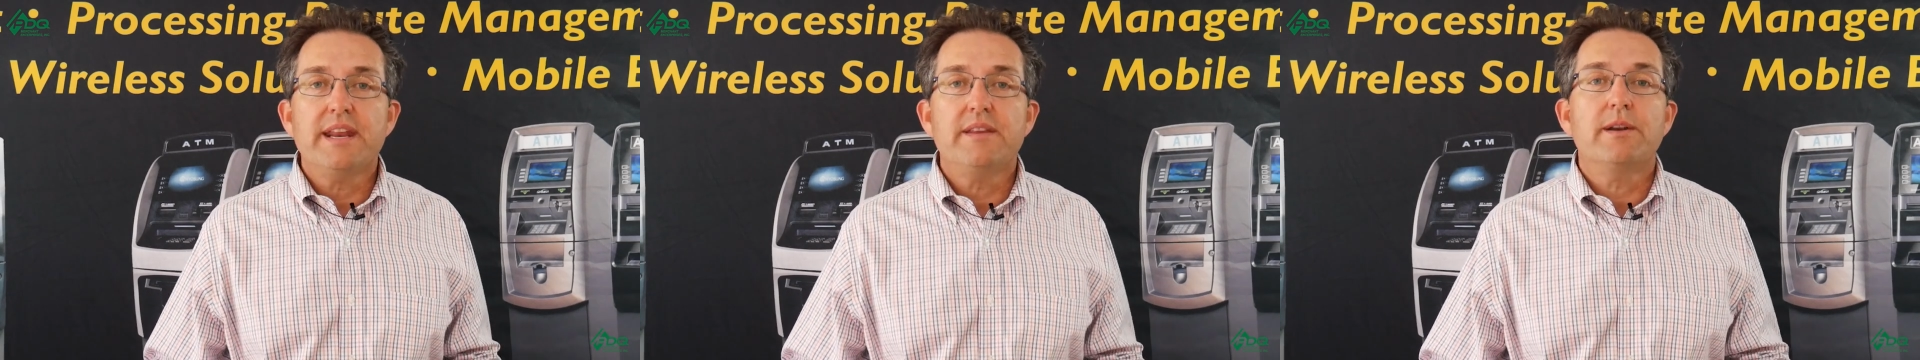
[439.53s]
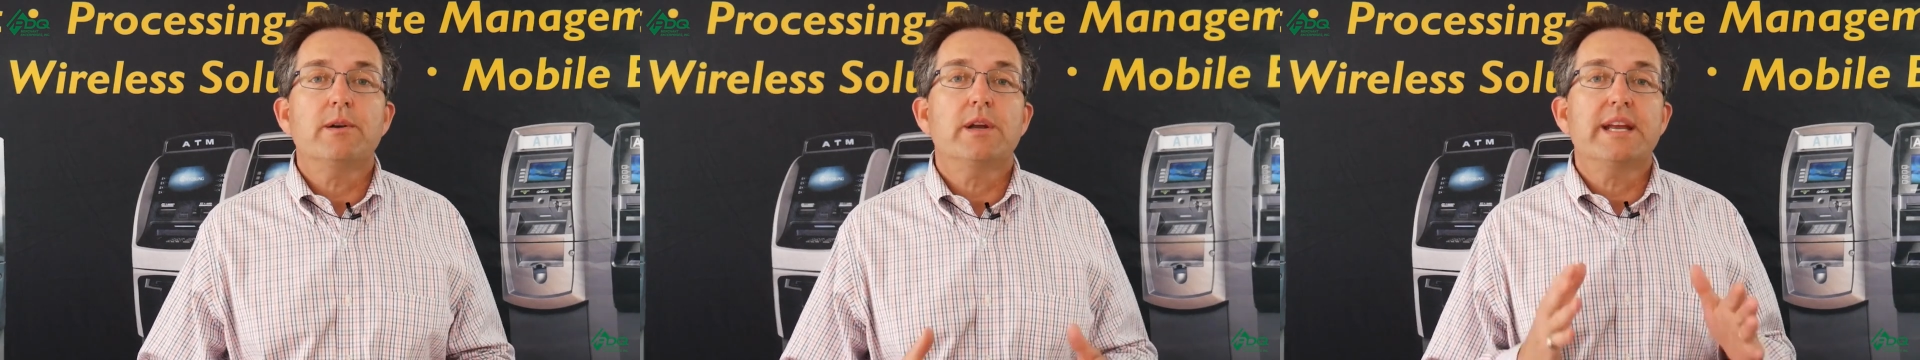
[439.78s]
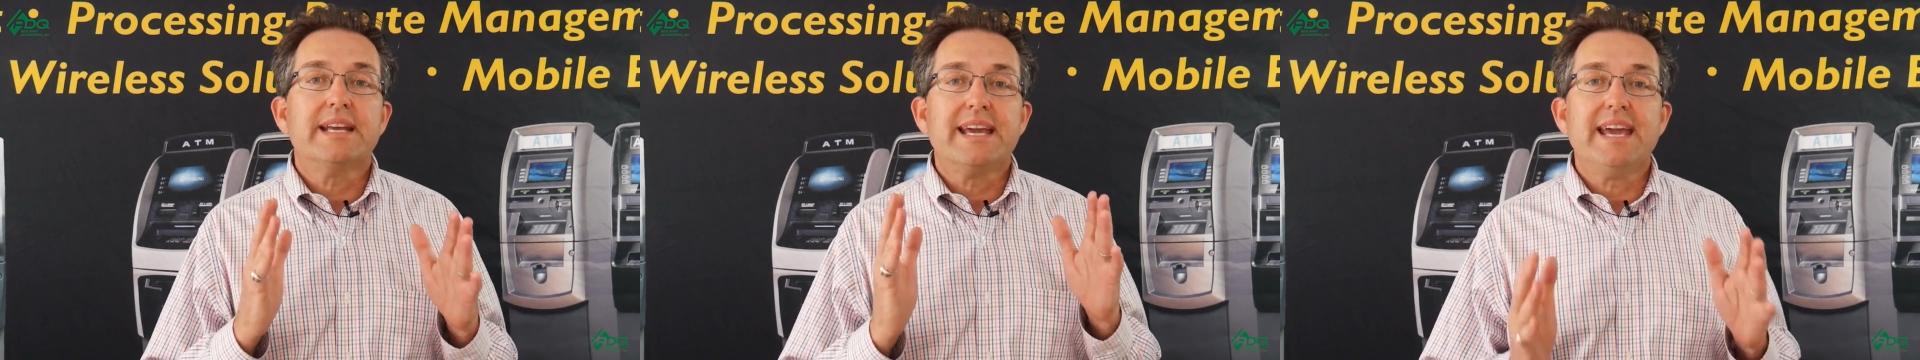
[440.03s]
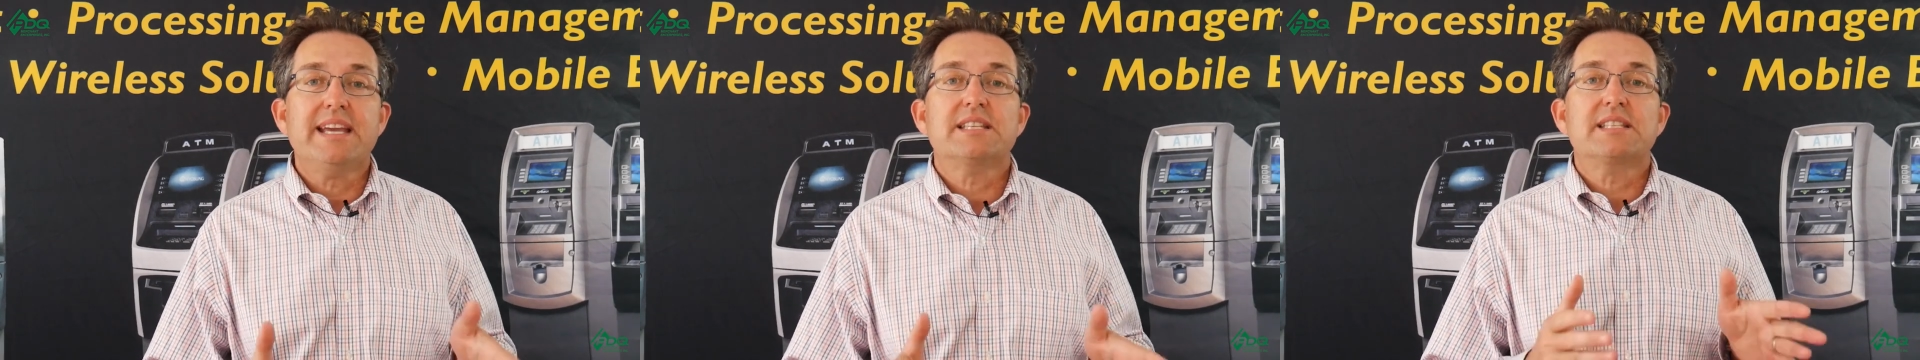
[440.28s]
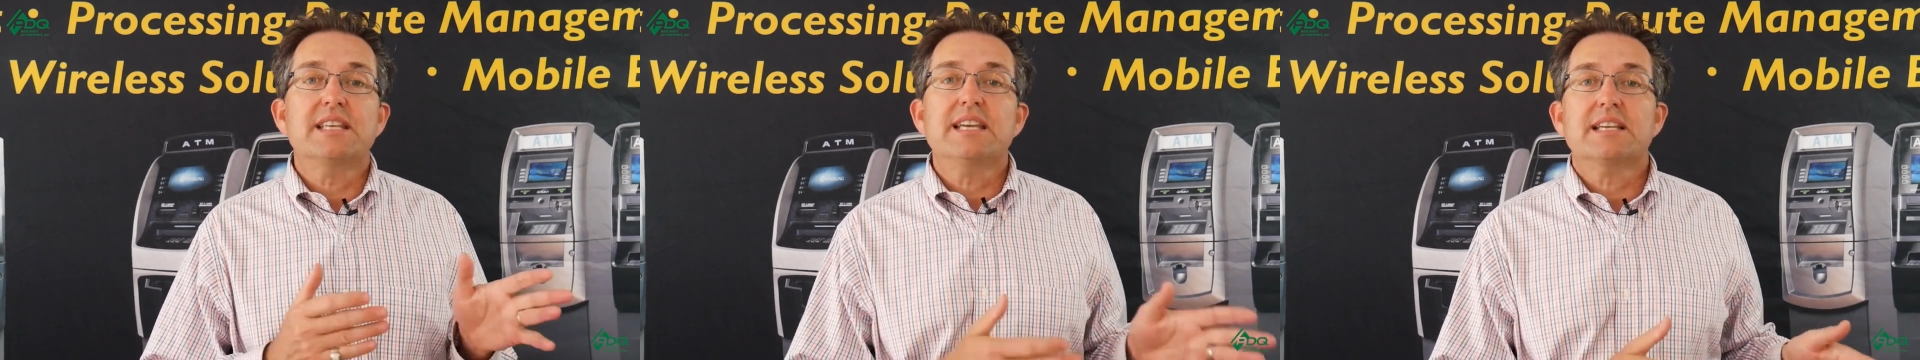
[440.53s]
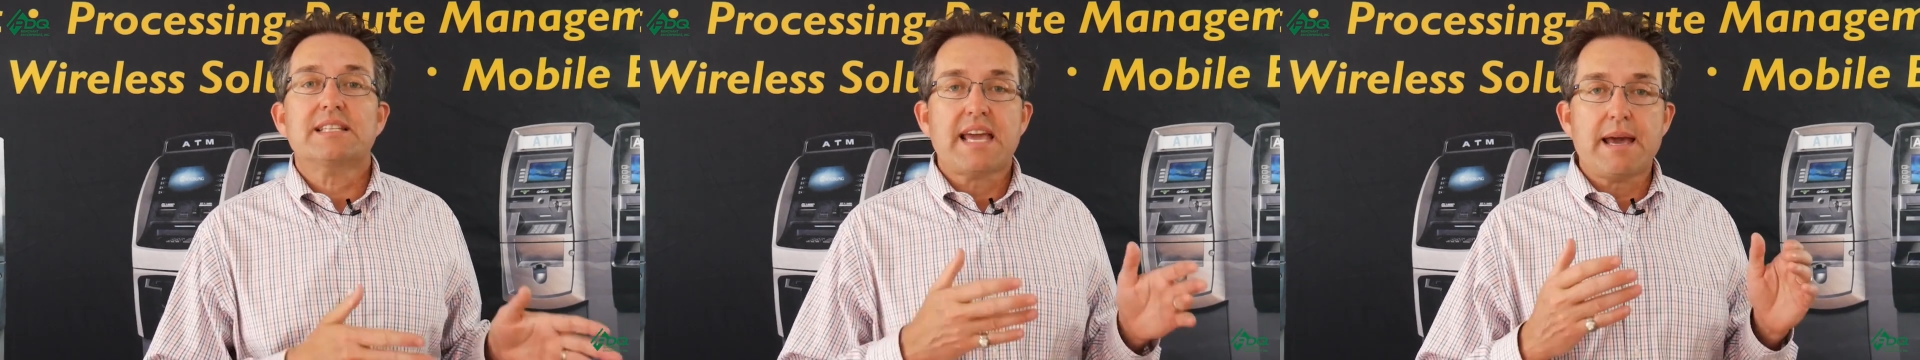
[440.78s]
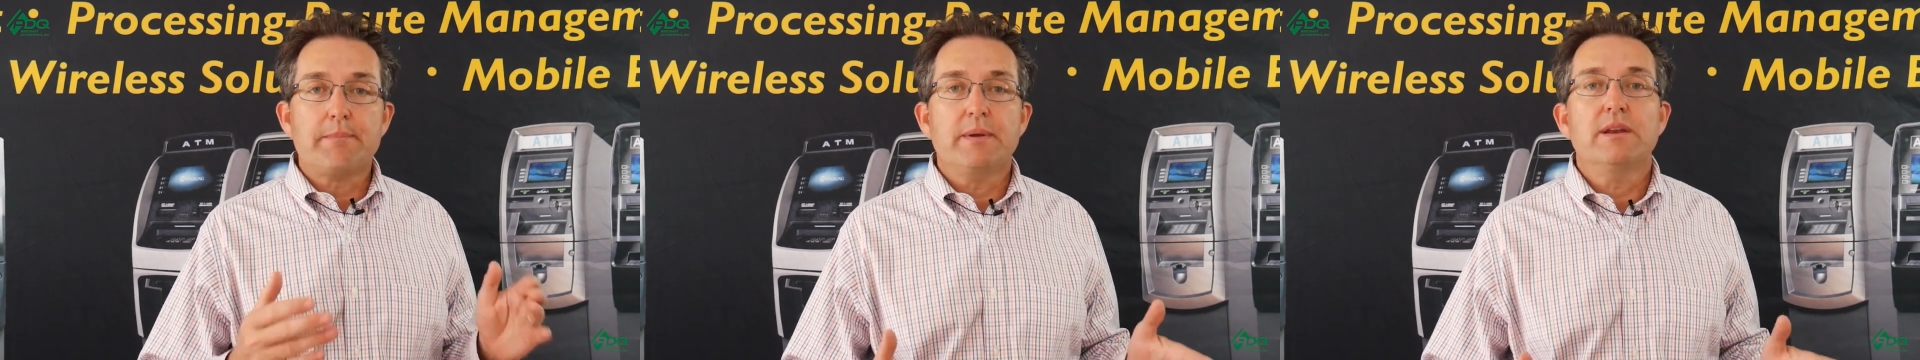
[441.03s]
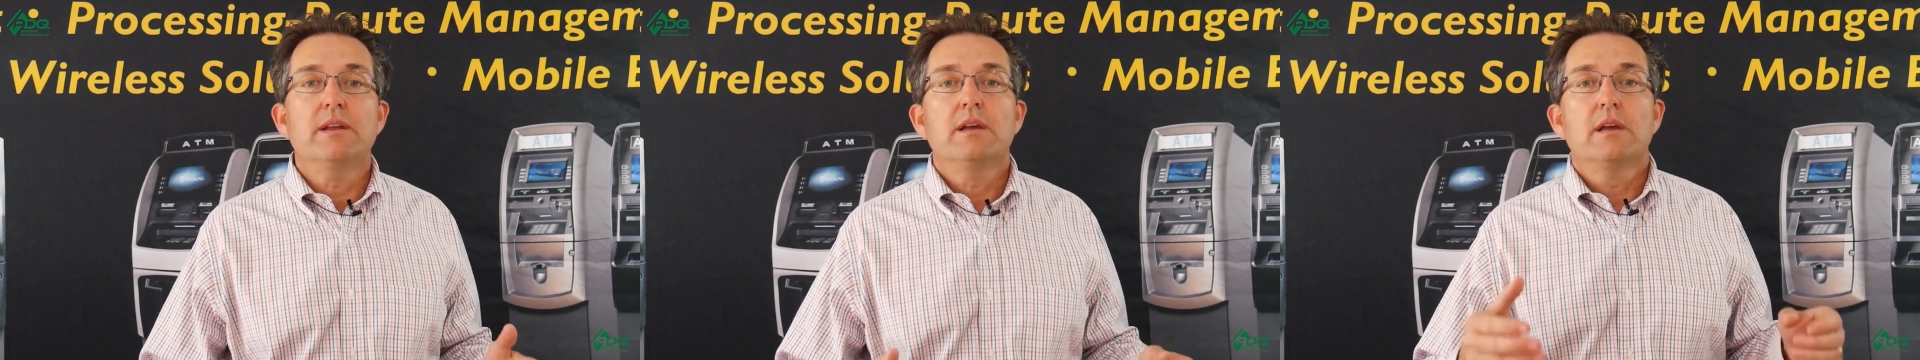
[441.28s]
in there in case things
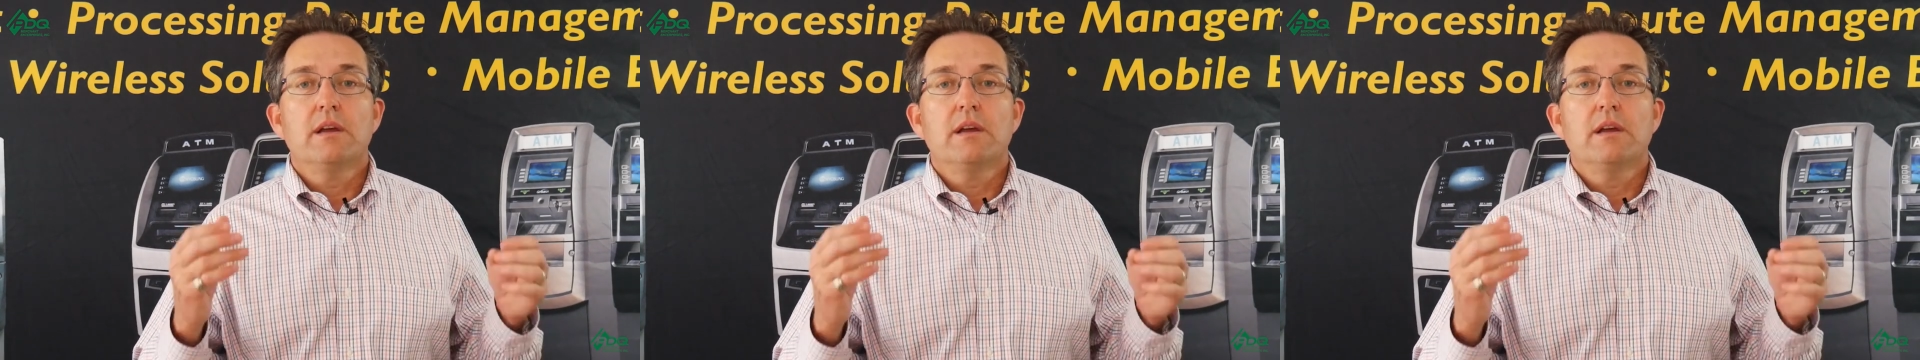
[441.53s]
happen